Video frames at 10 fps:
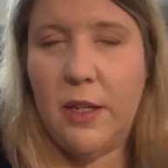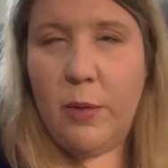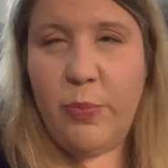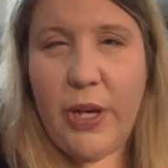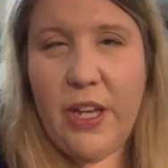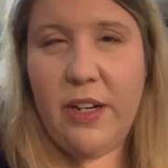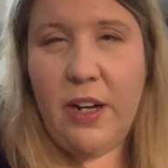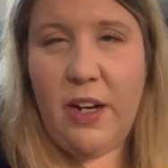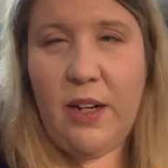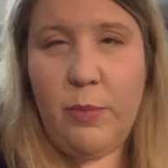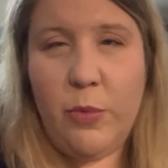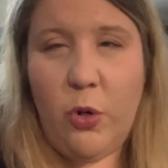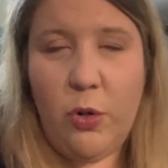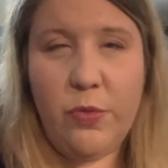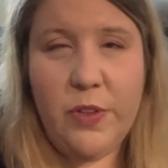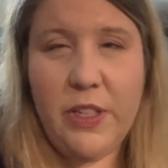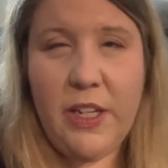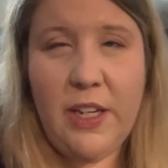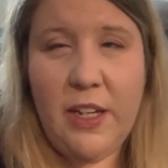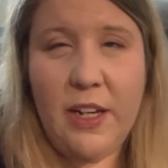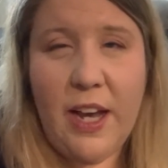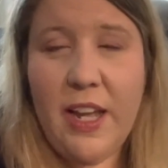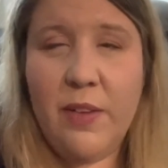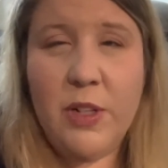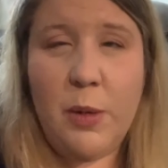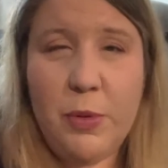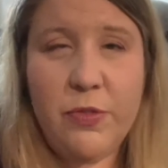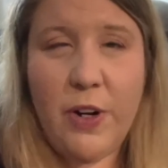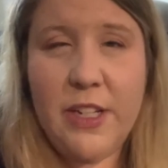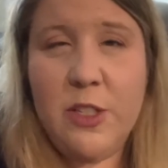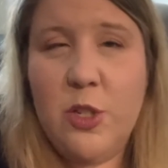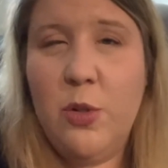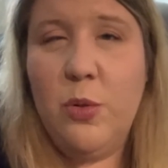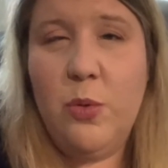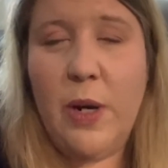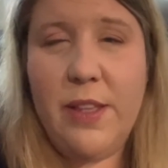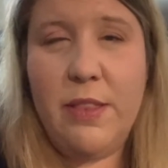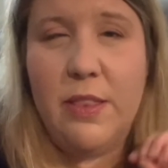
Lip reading: But hopefully I have a couple friends who I